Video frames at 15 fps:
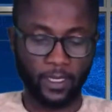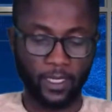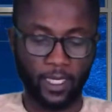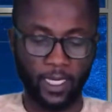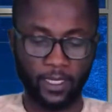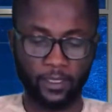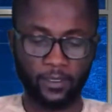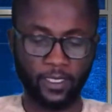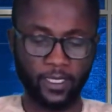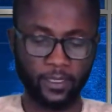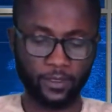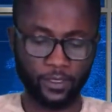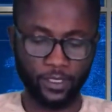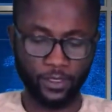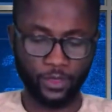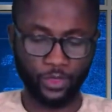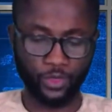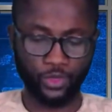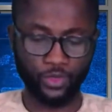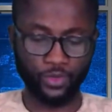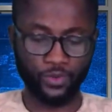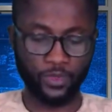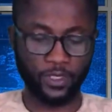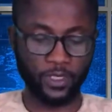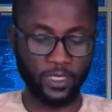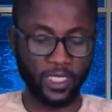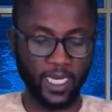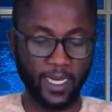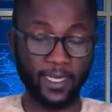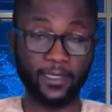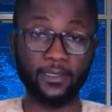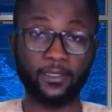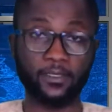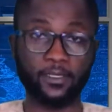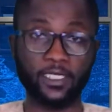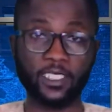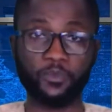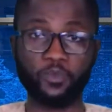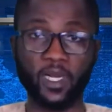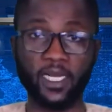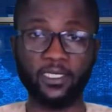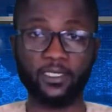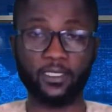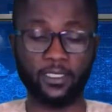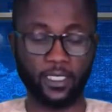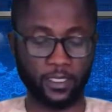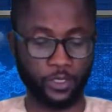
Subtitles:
Another insecurity, and despite the